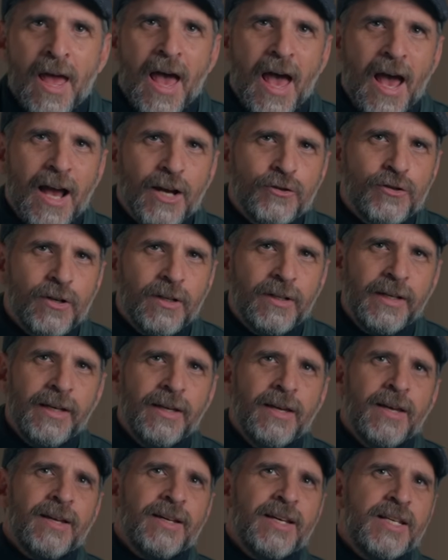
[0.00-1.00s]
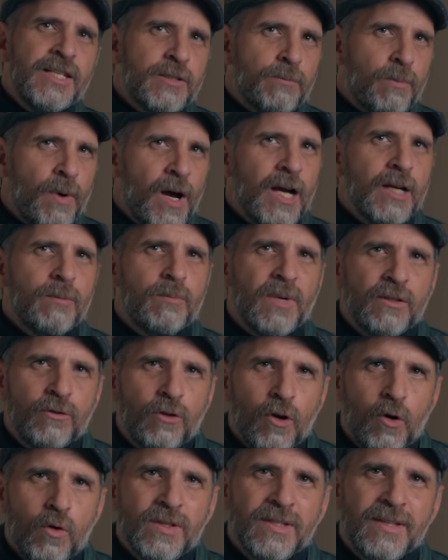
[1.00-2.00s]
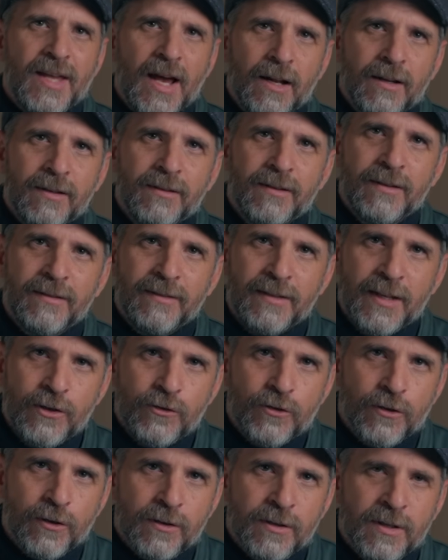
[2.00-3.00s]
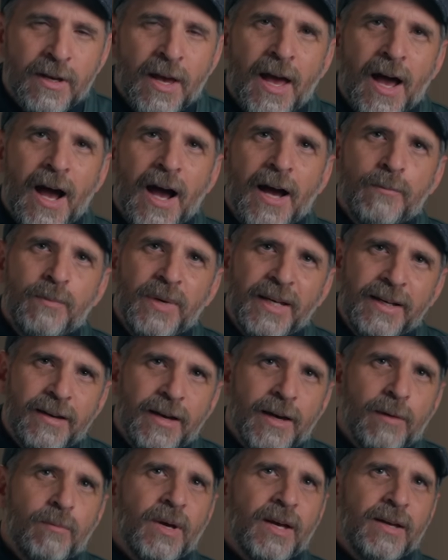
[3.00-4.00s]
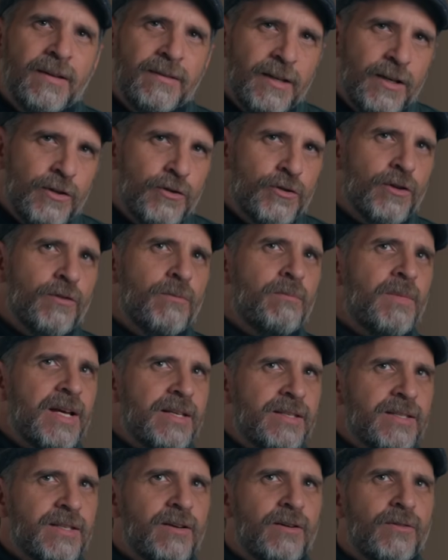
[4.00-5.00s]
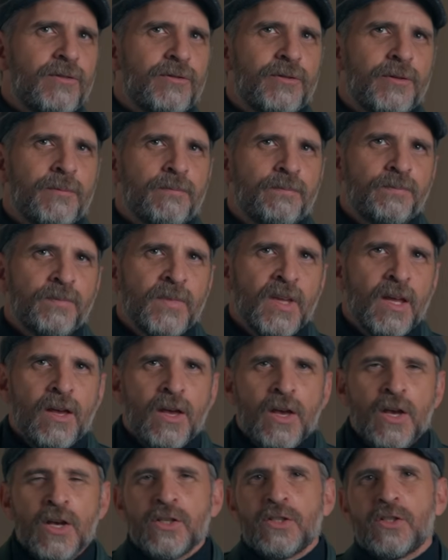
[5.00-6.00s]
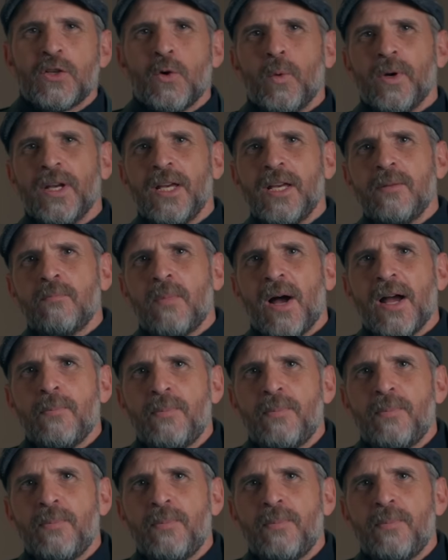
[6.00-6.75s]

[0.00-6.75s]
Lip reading: Actually, inspired by those talented teachers, I became a teacher myself. So in my